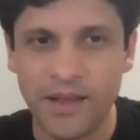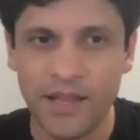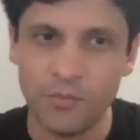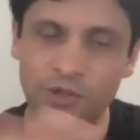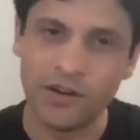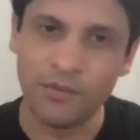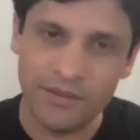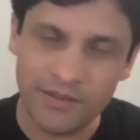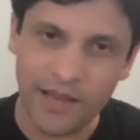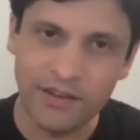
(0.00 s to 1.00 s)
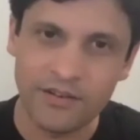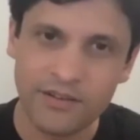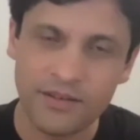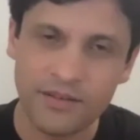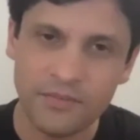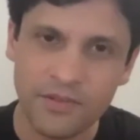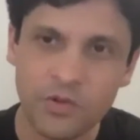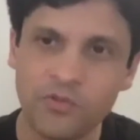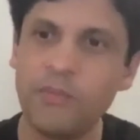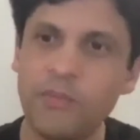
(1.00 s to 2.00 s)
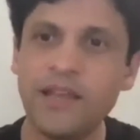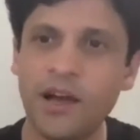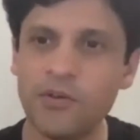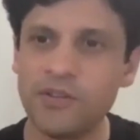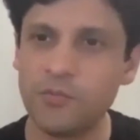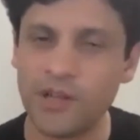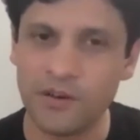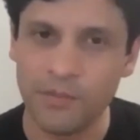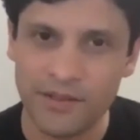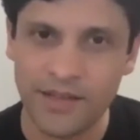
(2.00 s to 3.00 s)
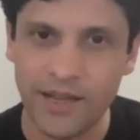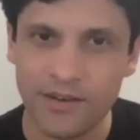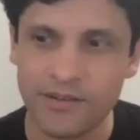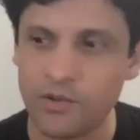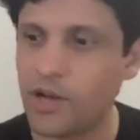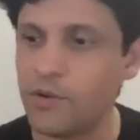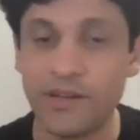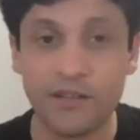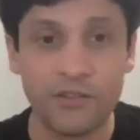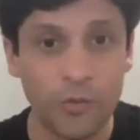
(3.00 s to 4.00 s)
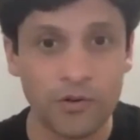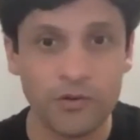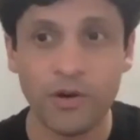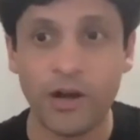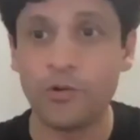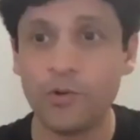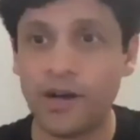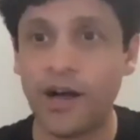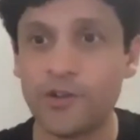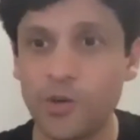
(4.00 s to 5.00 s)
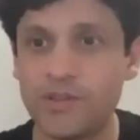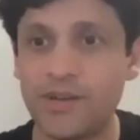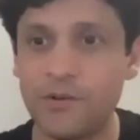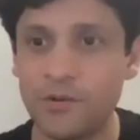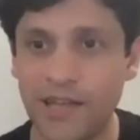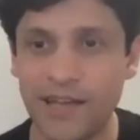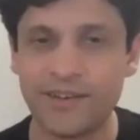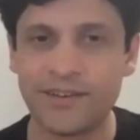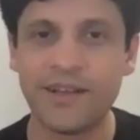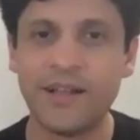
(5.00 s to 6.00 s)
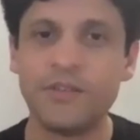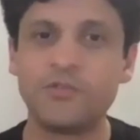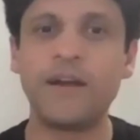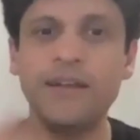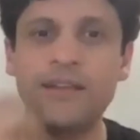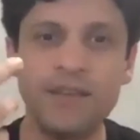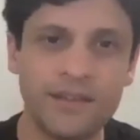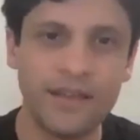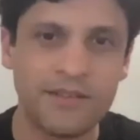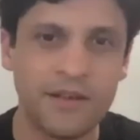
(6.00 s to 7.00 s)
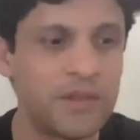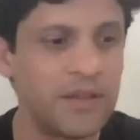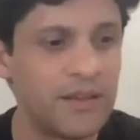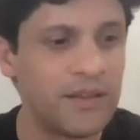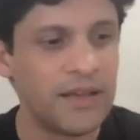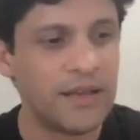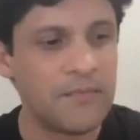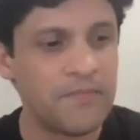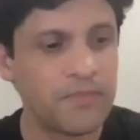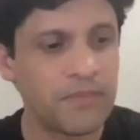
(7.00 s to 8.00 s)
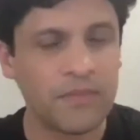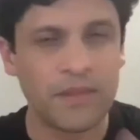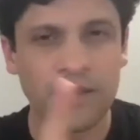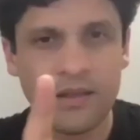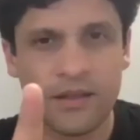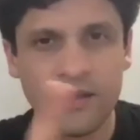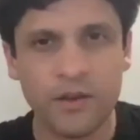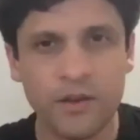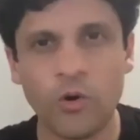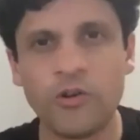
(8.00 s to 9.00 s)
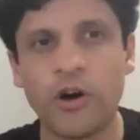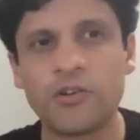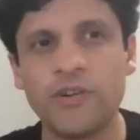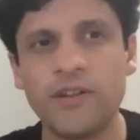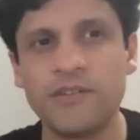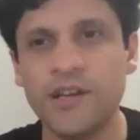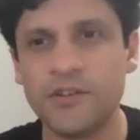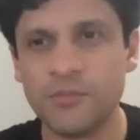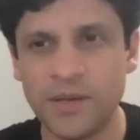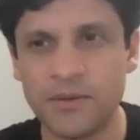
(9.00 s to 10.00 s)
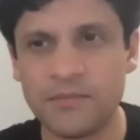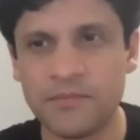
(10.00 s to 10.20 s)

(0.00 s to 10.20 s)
And the Buddha remains silent. So for many hours, the Buddha remains silent. So now he doesn't know what to do. How do you argue with someone who's silent? So finally he says something. No doctrine is dear to me.